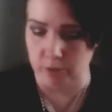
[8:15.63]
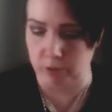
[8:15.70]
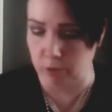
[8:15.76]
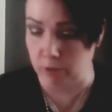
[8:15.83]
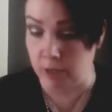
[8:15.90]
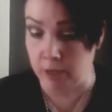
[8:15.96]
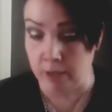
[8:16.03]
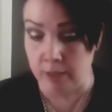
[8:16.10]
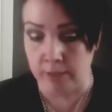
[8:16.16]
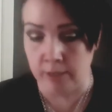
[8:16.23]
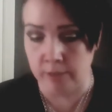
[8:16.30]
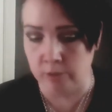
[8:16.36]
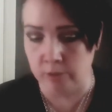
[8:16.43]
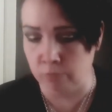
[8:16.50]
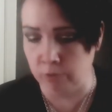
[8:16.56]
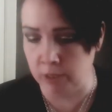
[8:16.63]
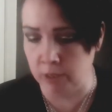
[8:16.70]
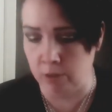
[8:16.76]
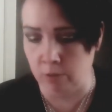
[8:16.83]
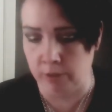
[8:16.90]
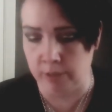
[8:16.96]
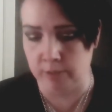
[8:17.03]
So that's a really
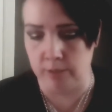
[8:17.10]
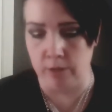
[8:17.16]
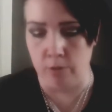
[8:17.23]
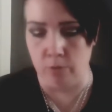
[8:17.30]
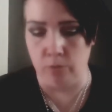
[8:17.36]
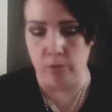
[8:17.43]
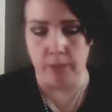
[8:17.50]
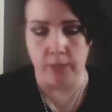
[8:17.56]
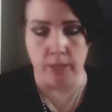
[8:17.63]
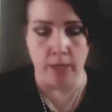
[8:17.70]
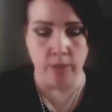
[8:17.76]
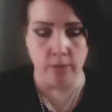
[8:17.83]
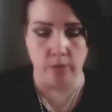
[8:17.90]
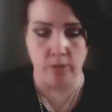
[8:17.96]
nice little kit.